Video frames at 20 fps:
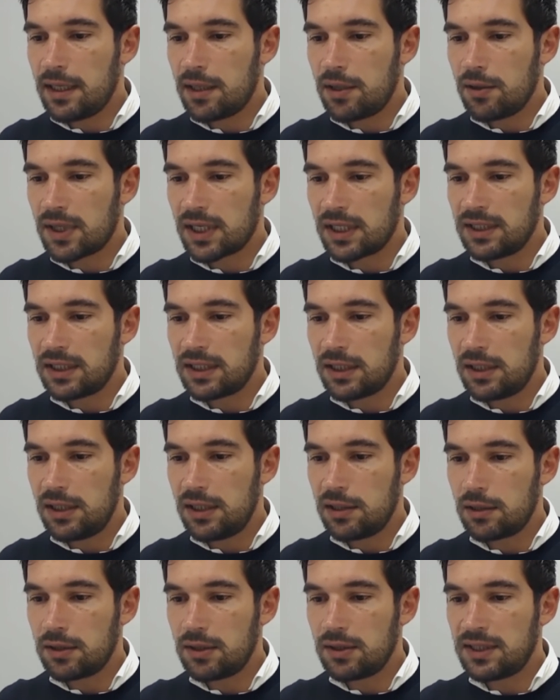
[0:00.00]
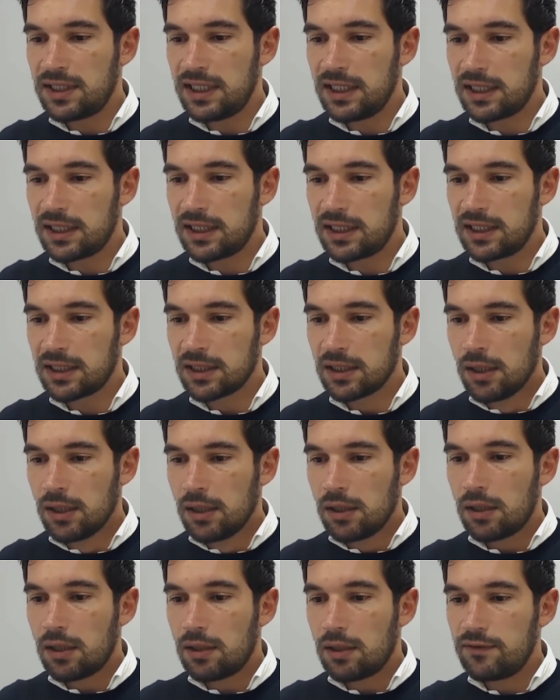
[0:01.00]
You can see here the thickness
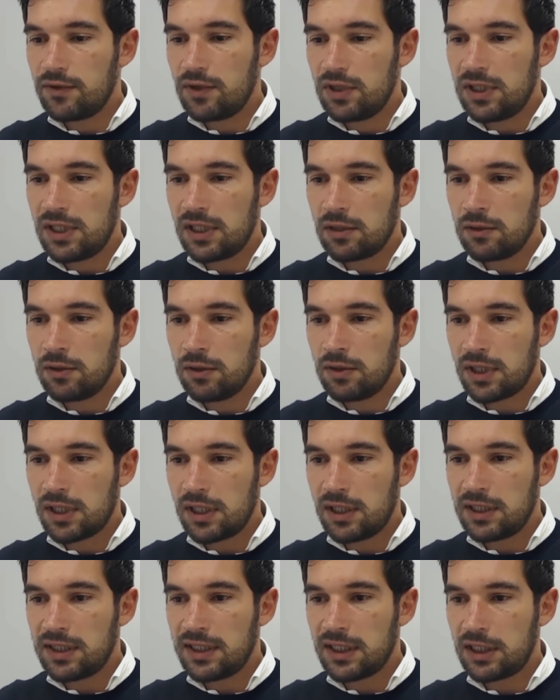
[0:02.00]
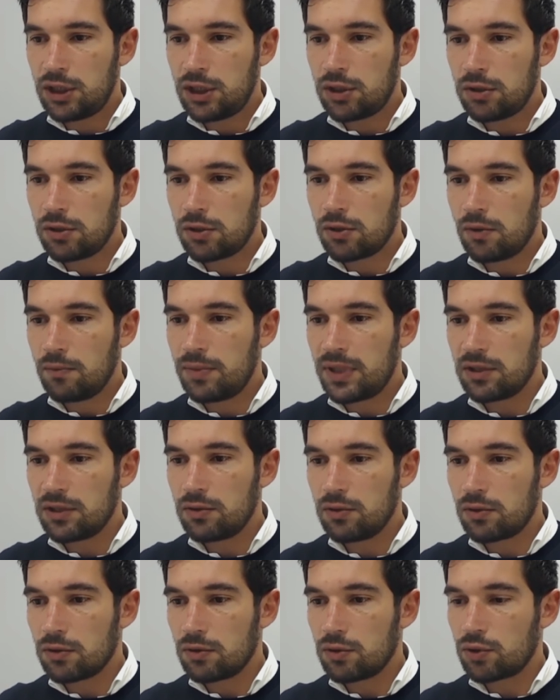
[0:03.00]
of the neanderthalization compared to
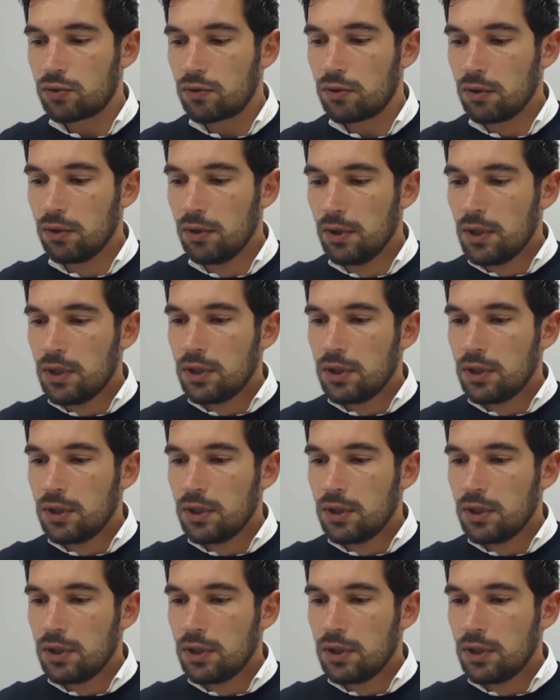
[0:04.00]
control.